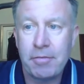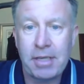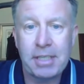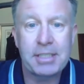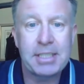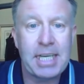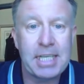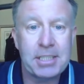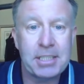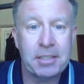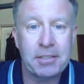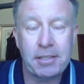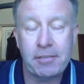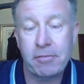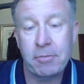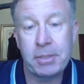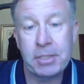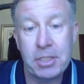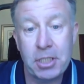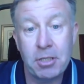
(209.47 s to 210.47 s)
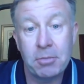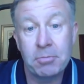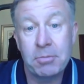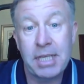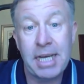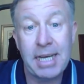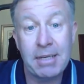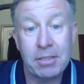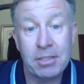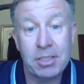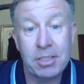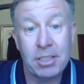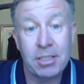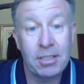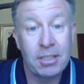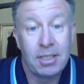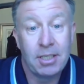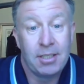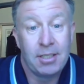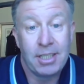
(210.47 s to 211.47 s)
fantastic thing for me to come down as
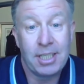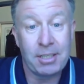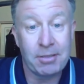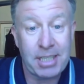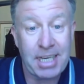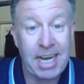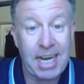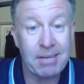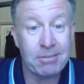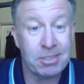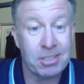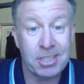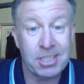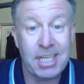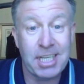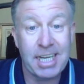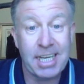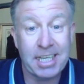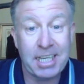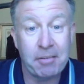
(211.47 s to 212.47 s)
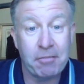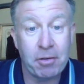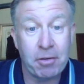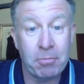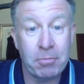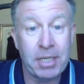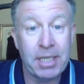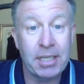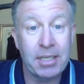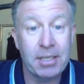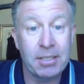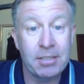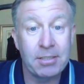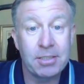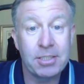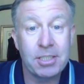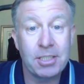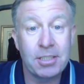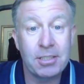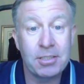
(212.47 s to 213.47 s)
a council estate kid from
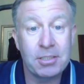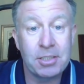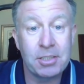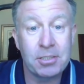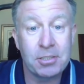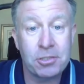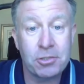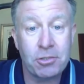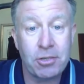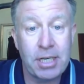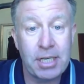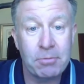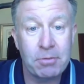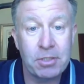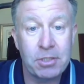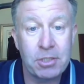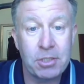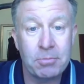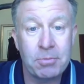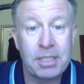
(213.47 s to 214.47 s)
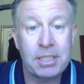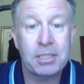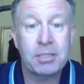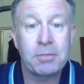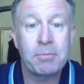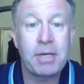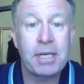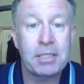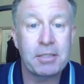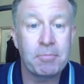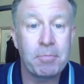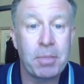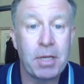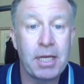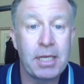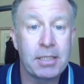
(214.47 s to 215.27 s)
Lincoln to train with some of these amazing